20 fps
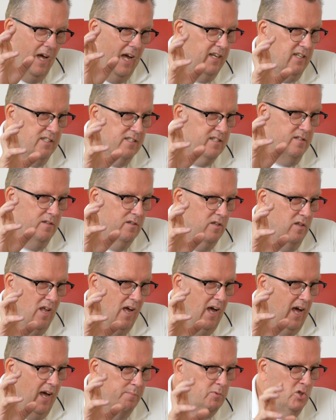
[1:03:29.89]
I could,
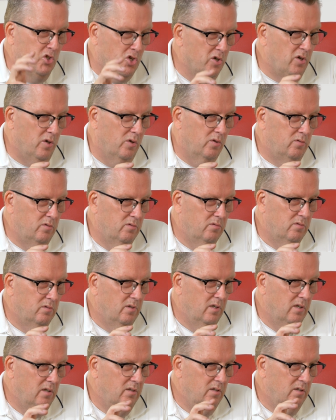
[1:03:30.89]
I'm sure
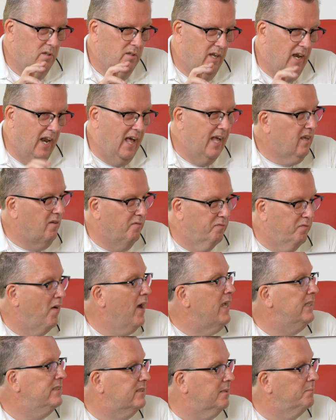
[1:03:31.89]
that I could
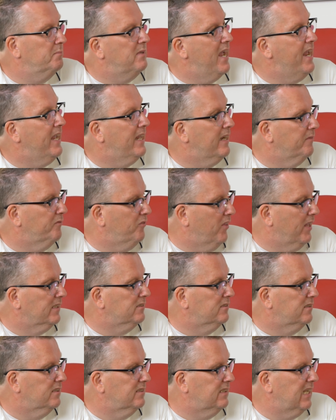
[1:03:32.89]
find some negative
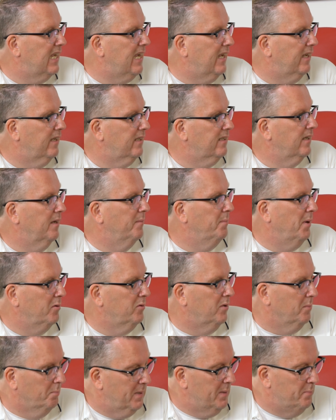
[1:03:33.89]
things to say
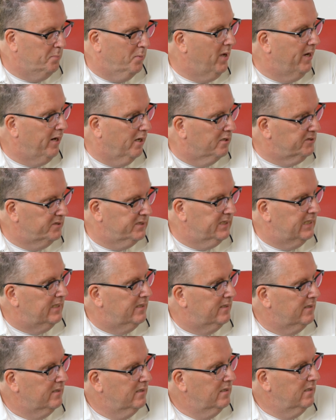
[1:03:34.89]
about the people at RC
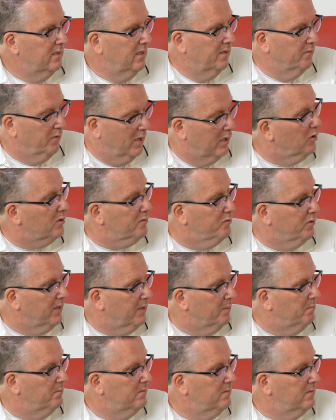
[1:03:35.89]
if I look for
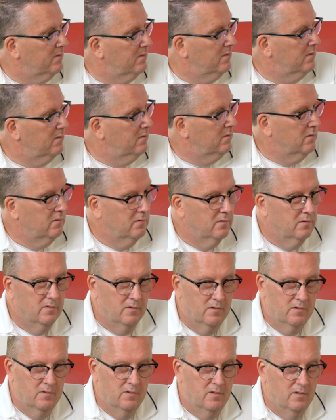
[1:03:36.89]
them. Yeah.
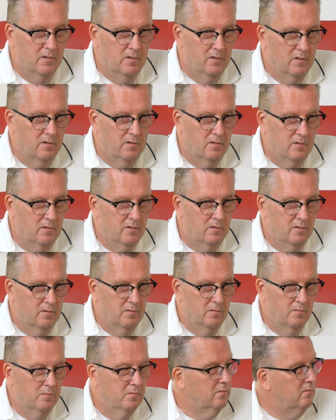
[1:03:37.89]

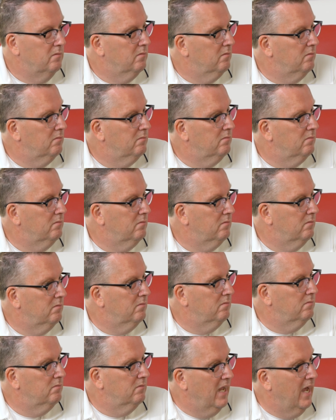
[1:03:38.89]
You'll find something if you look for
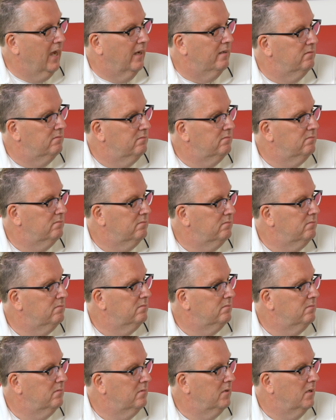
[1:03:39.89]
it. Yeah.
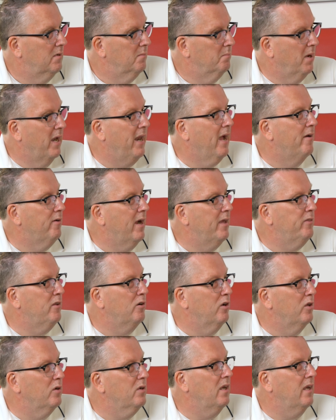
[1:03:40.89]
But I
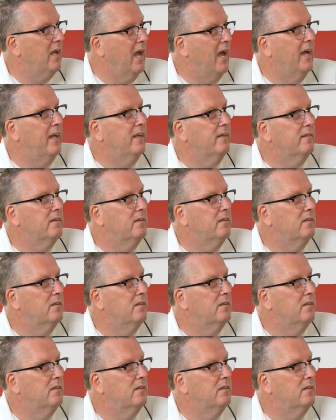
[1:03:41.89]
rather look at